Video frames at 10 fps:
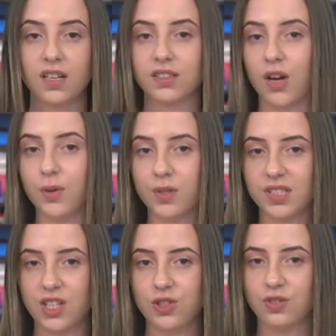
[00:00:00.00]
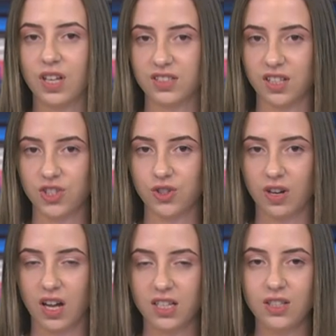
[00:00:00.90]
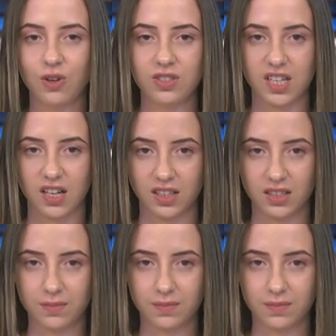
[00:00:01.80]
Now I present you Nerses Shnorhalin Nortzagik.